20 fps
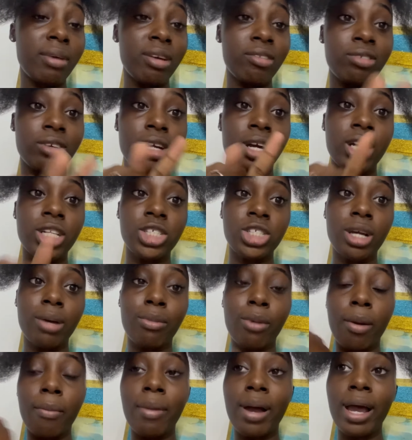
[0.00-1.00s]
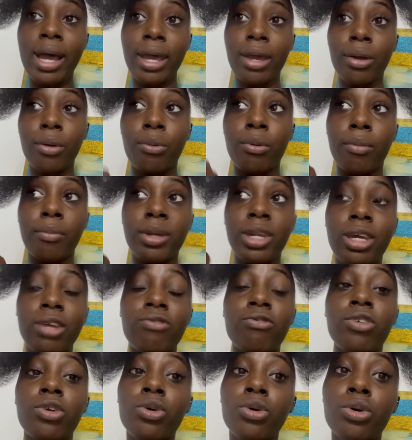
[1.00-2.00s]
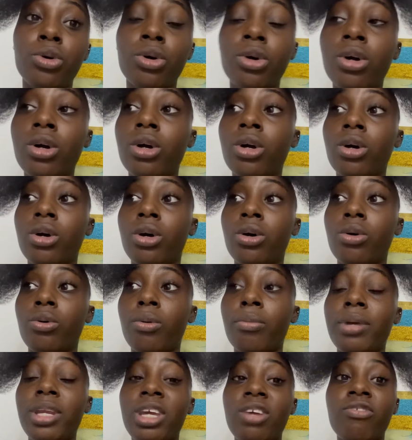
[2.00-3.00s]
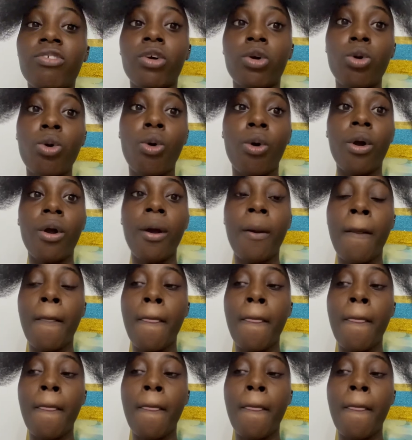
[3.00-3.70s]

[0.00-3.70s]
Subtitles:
I forgot to shop, go buy what I need for cook.